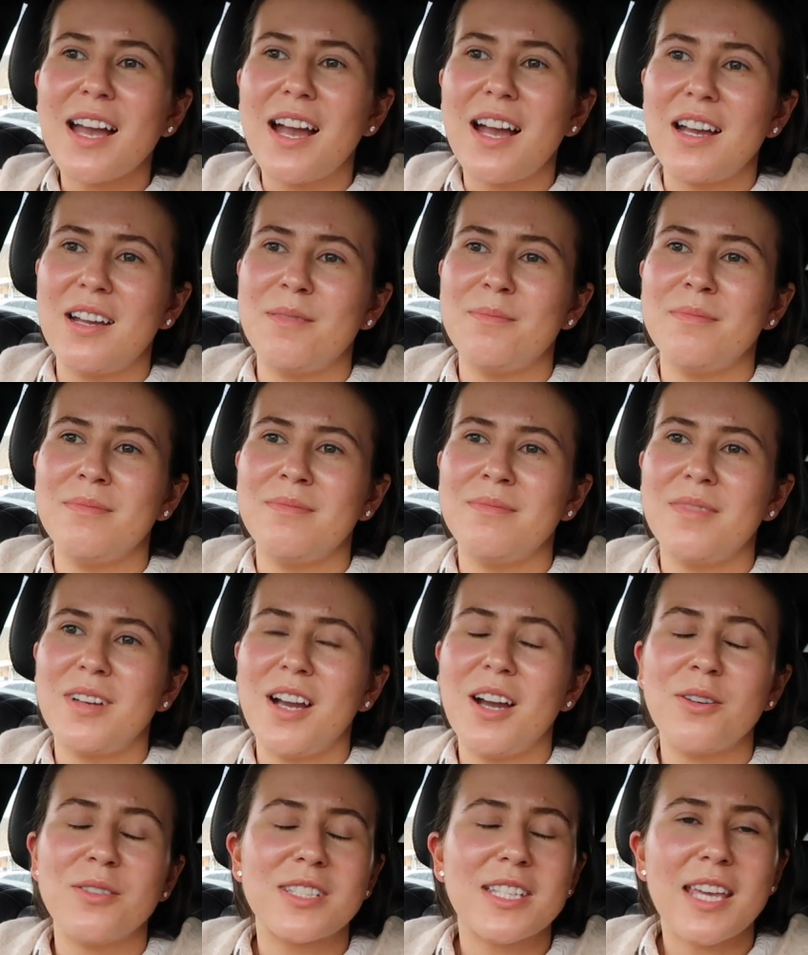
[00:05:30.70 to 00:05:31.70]

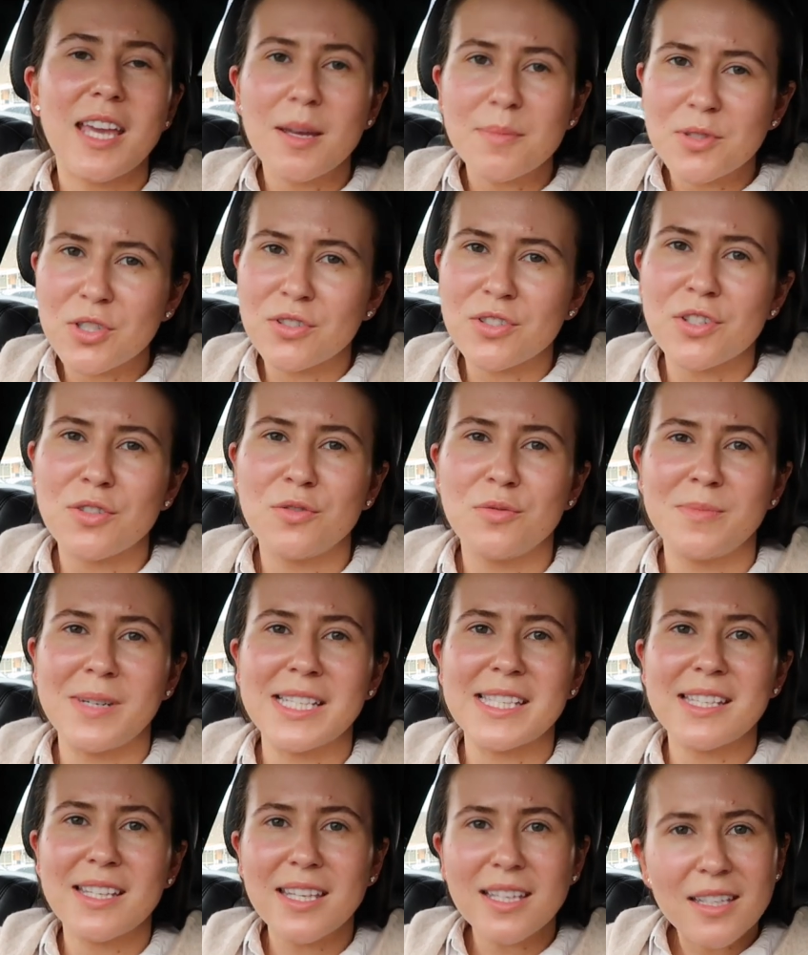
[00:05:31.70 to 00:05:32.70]
I kept onto all
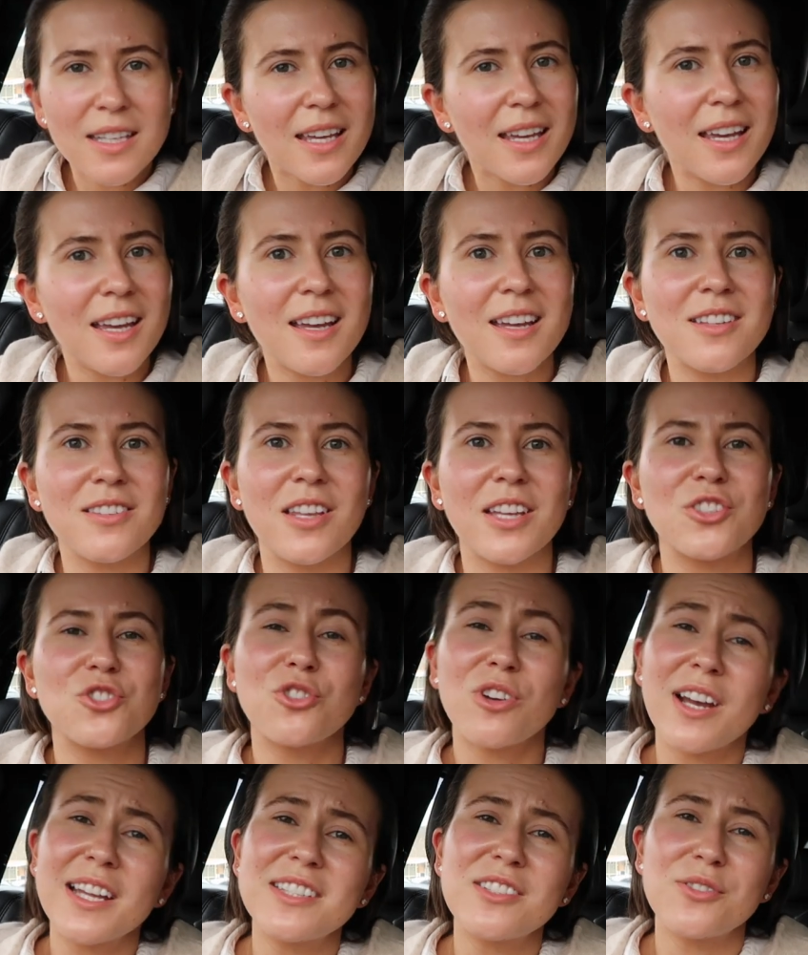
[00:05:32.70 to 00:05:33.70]
my skincare and like
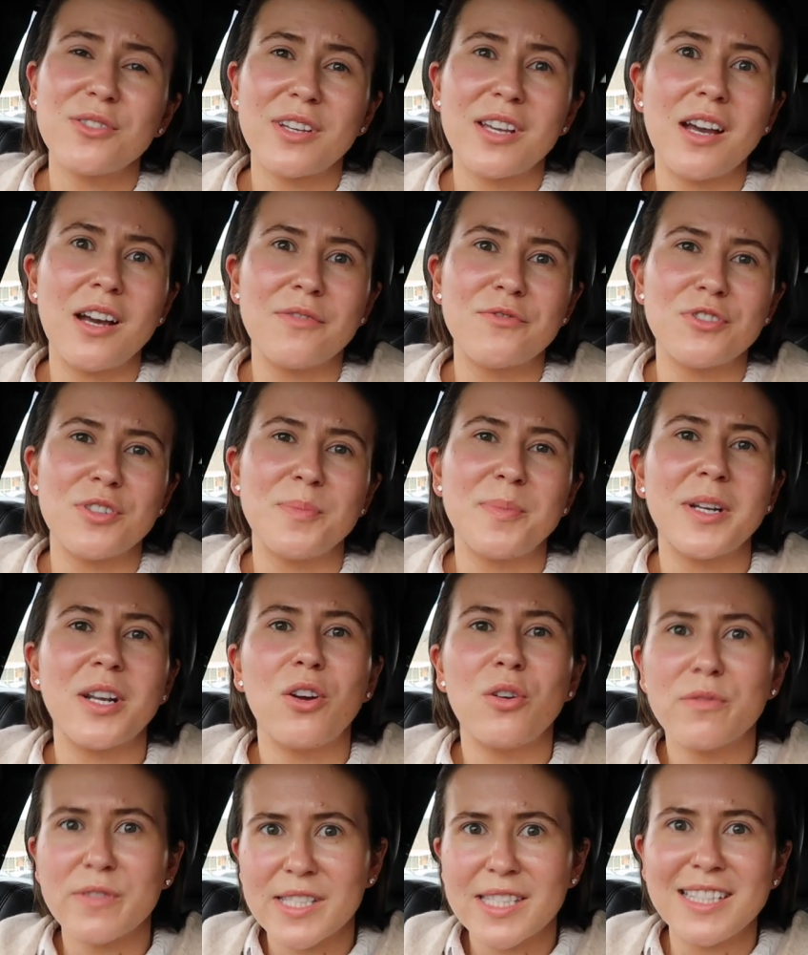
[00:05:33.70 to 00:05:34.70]
tried to look after it, but I
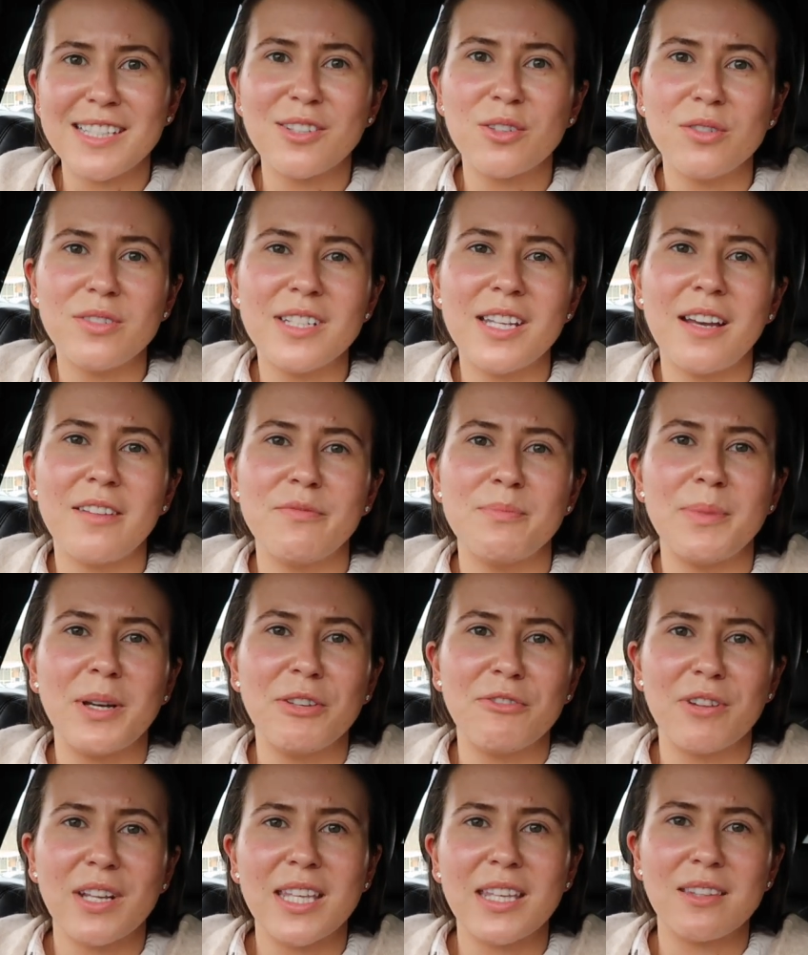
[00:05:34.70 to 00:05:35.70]
obviously couldn't have
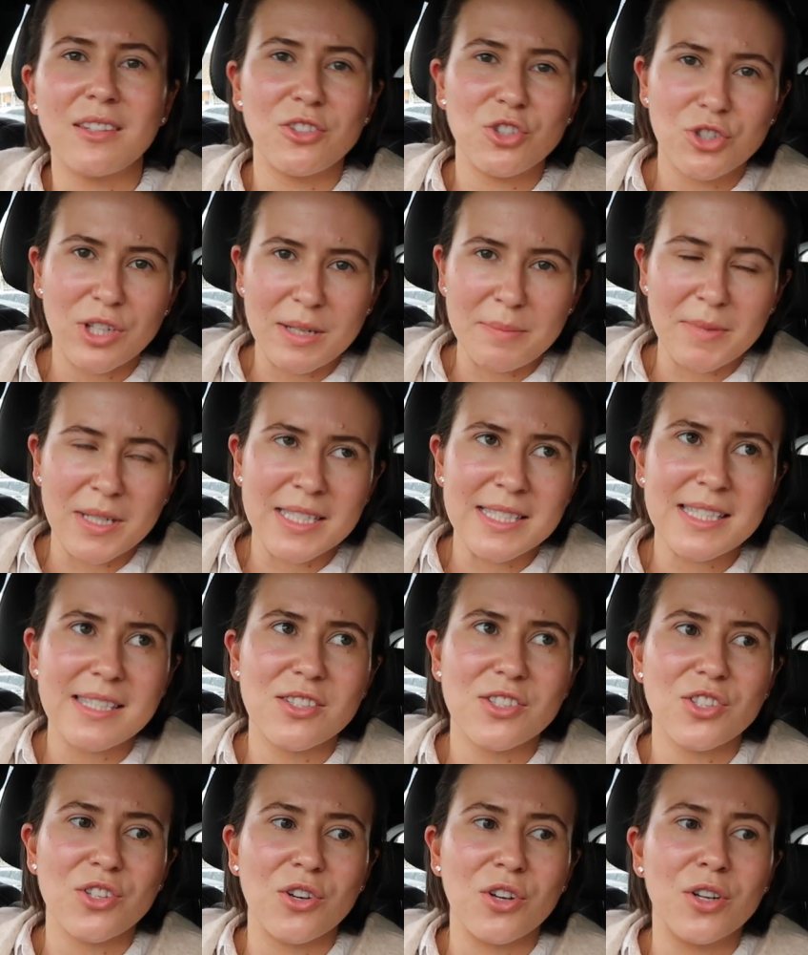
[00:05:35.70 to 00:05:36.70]
my regular
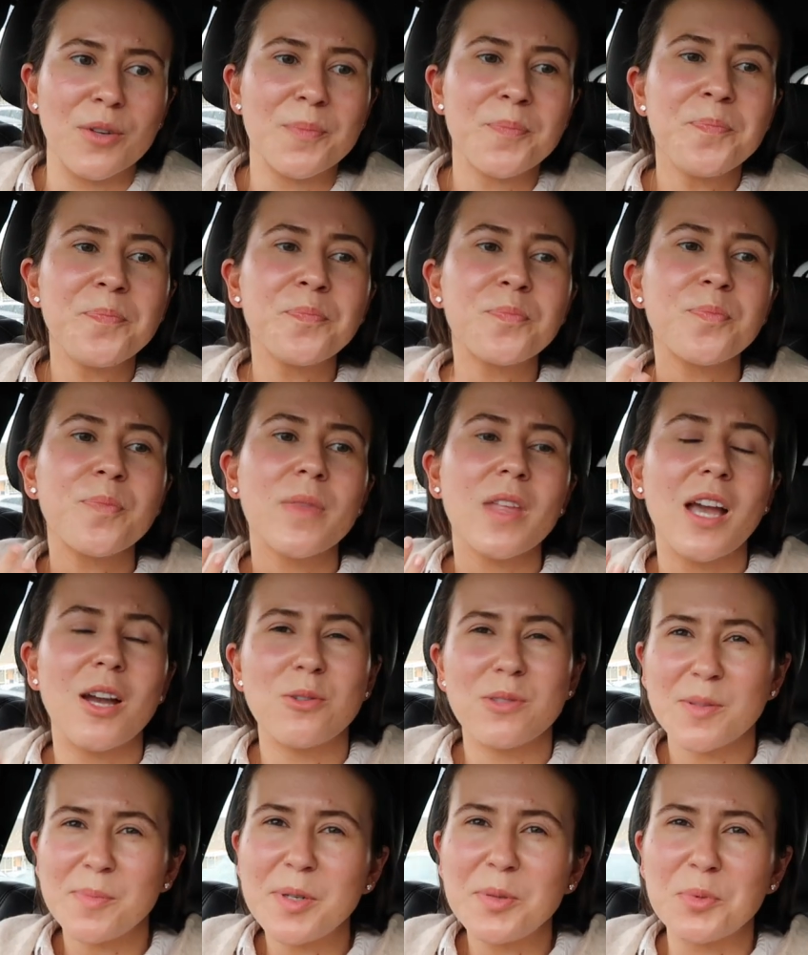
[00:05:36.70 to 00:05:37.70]
treatments, so I
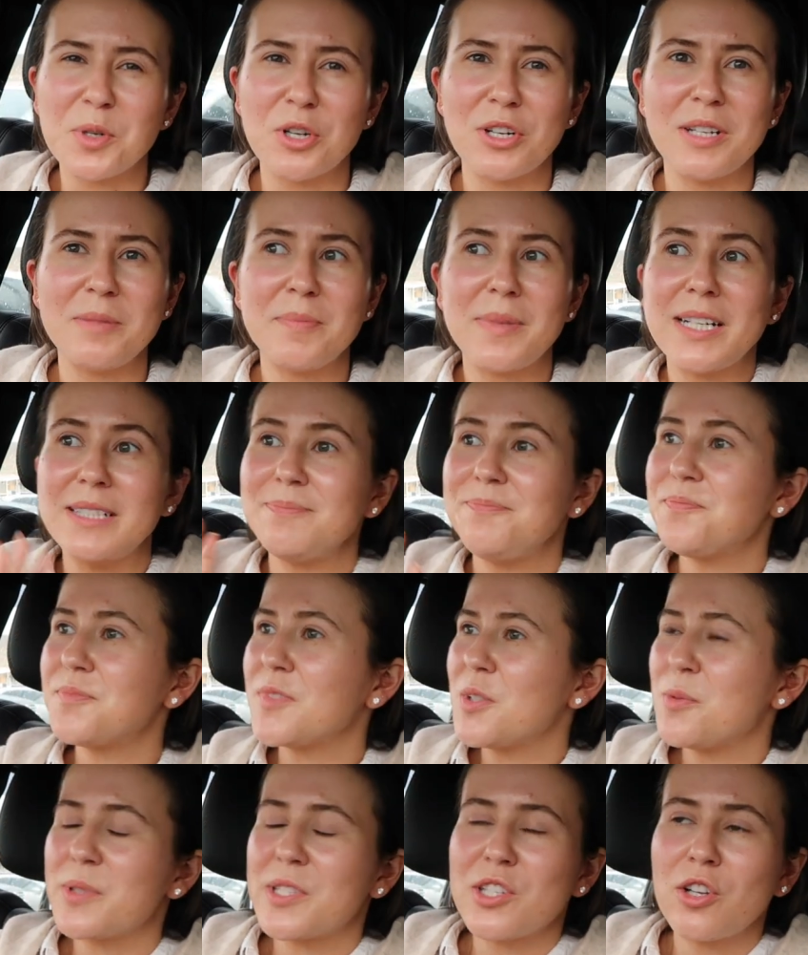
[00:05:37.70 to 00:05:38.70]
was a bit worried, but
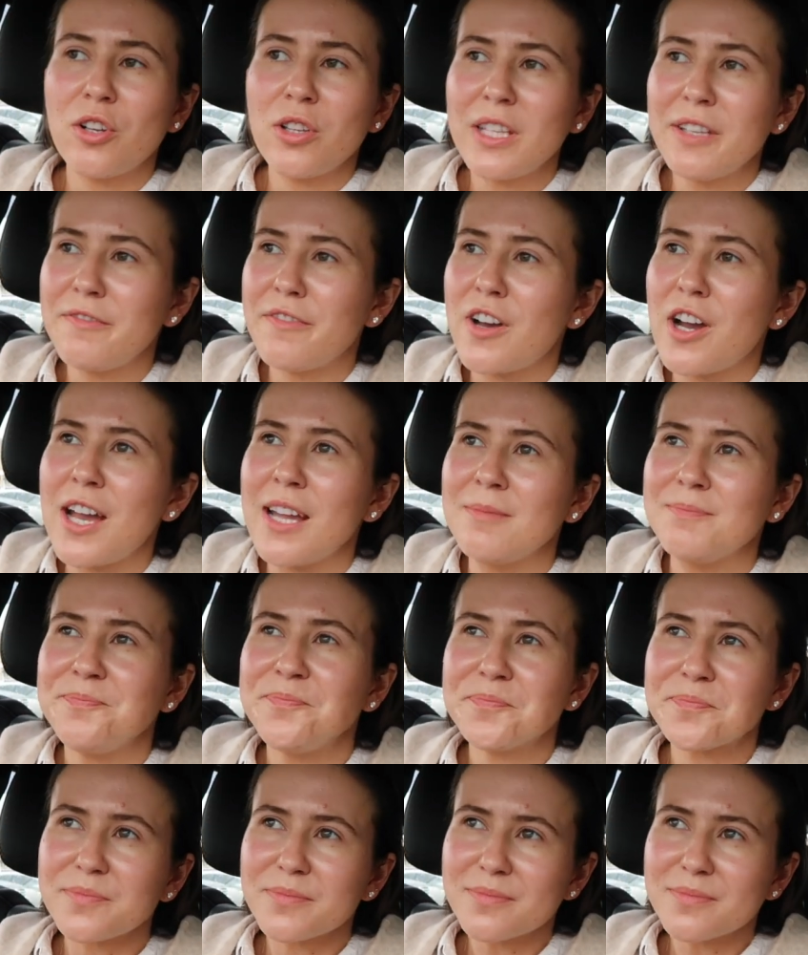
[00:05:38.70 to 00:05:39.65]
it was totally fine.